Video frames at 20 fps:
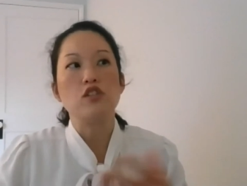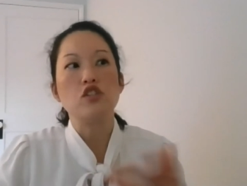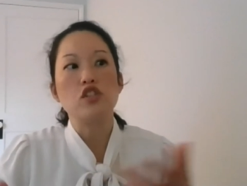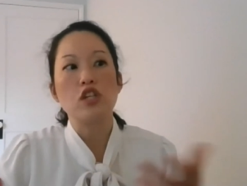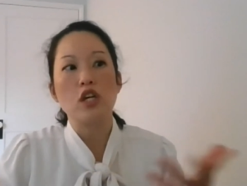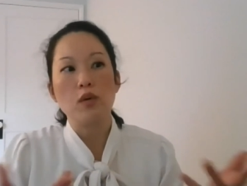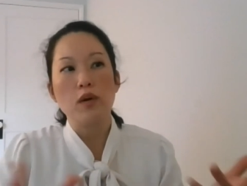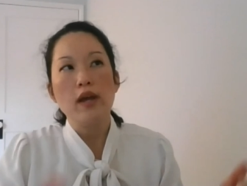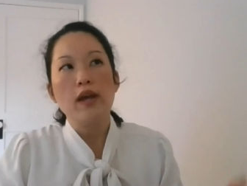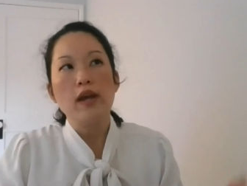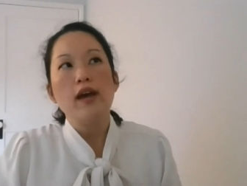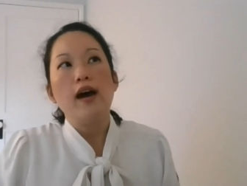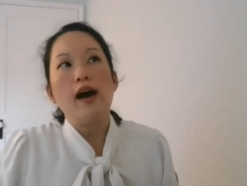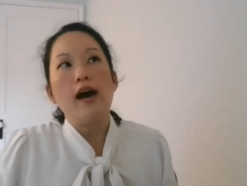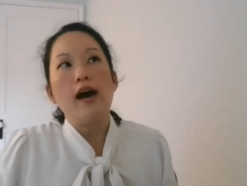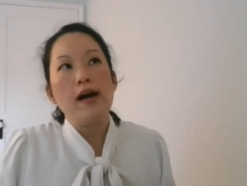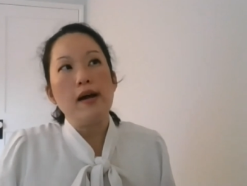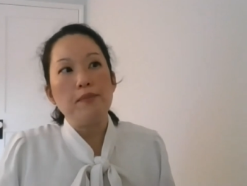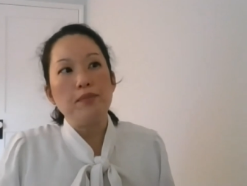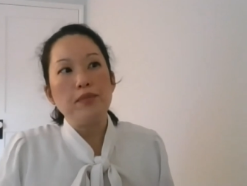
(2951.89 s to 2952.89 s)
And so,
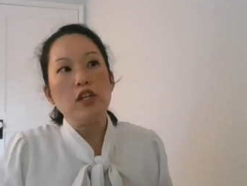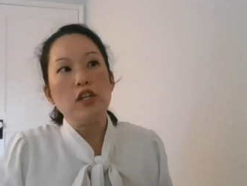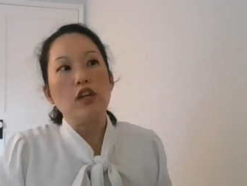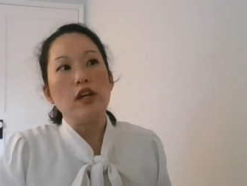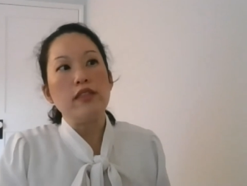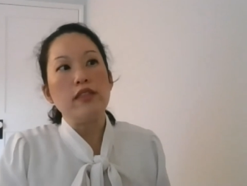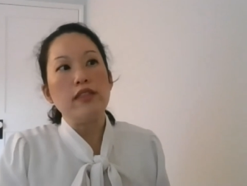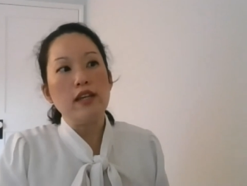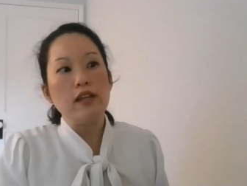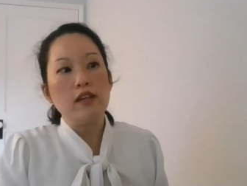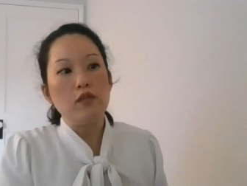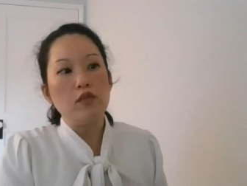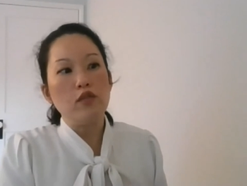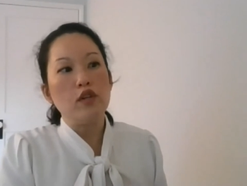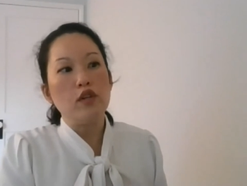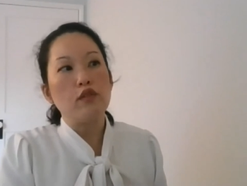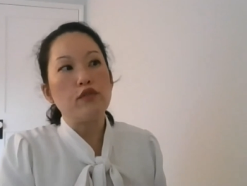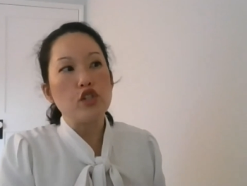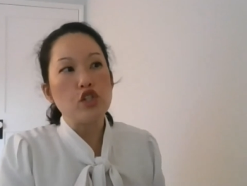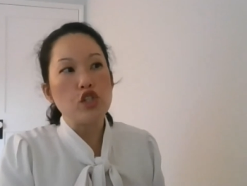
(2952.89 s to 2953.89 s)
um, you know, I think,
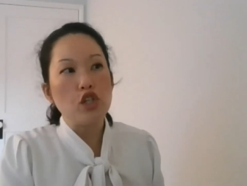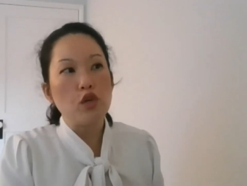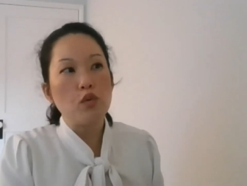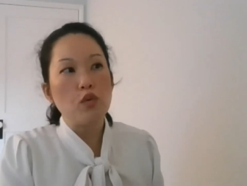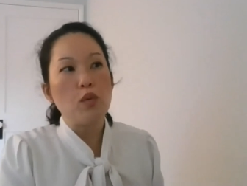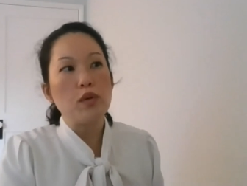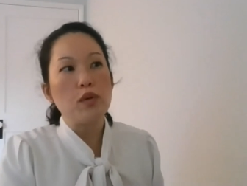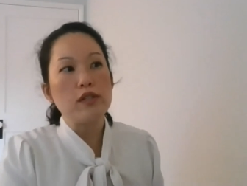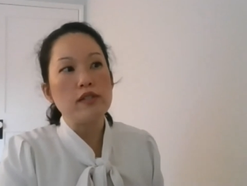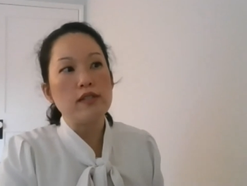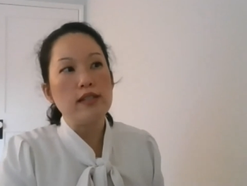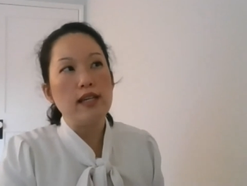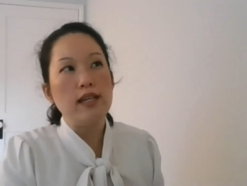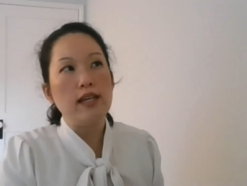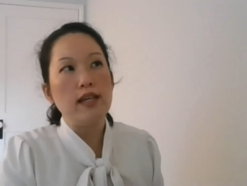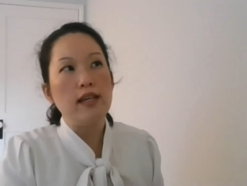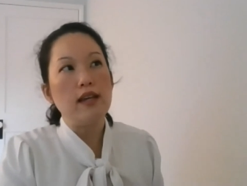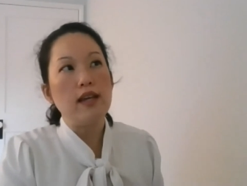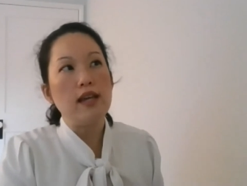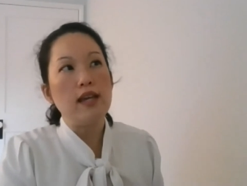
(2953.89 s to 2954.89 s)
you know, for sure what we're
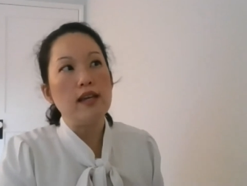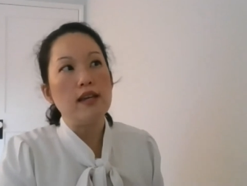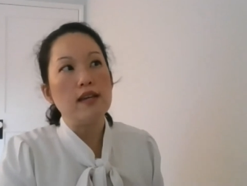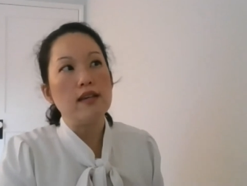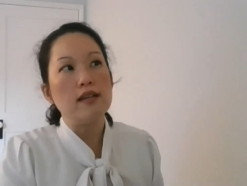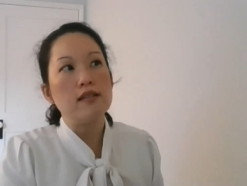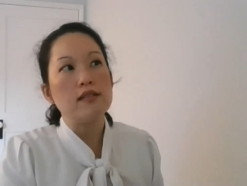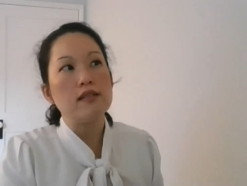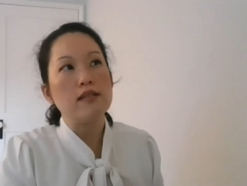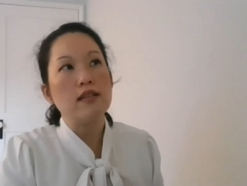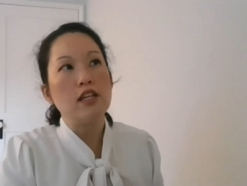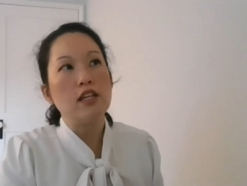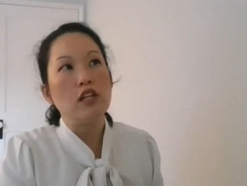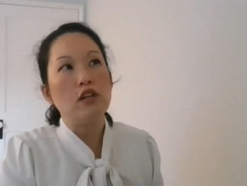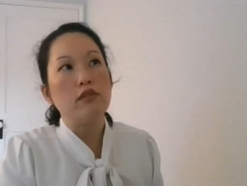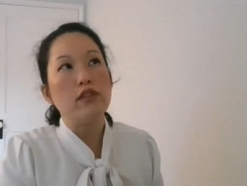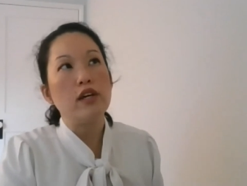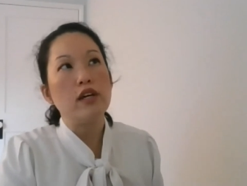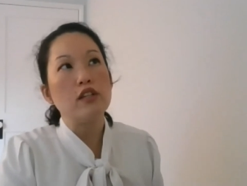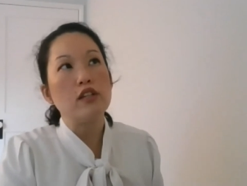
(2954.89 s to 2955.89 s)
seeing is, you
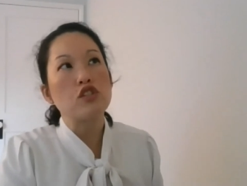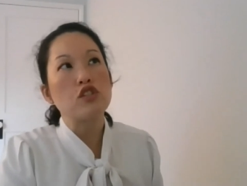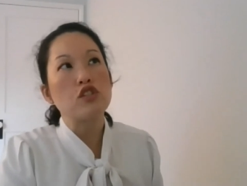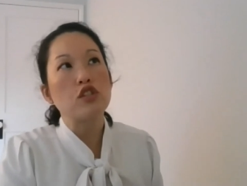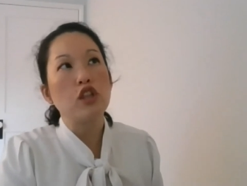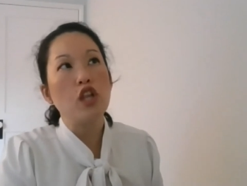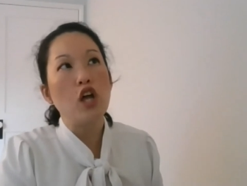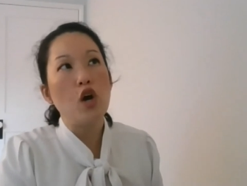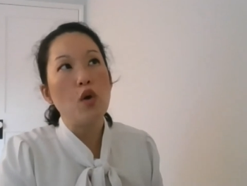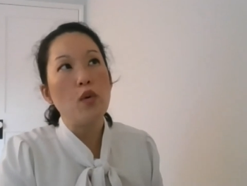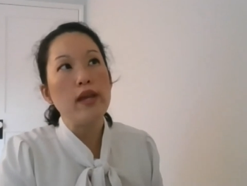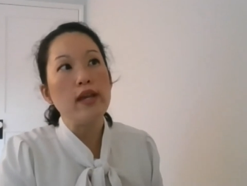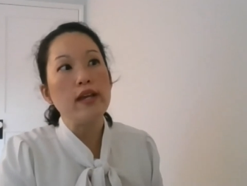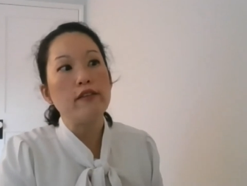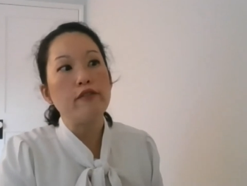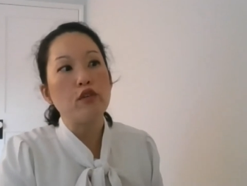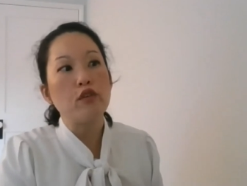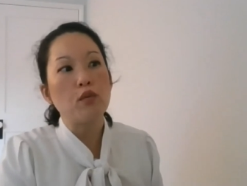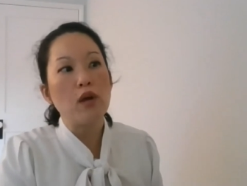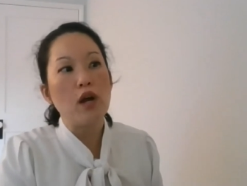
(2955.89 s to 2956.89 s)
know, the slowing
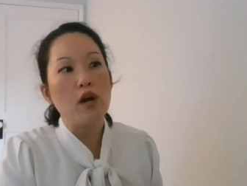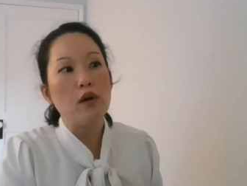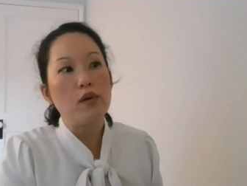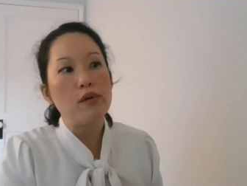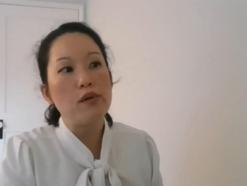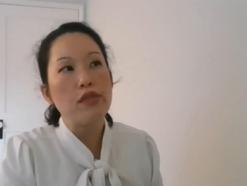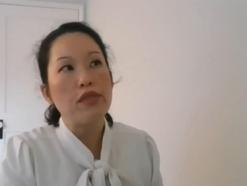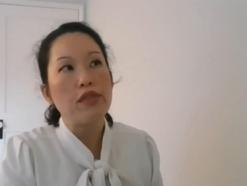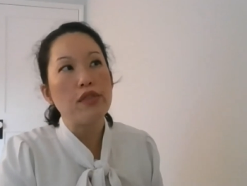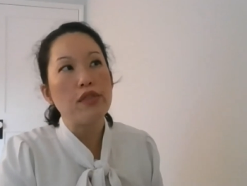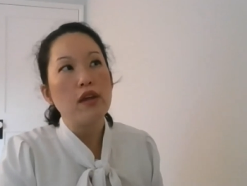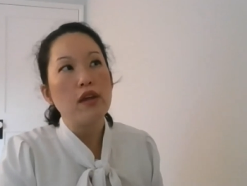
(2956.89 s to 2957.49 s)
of growth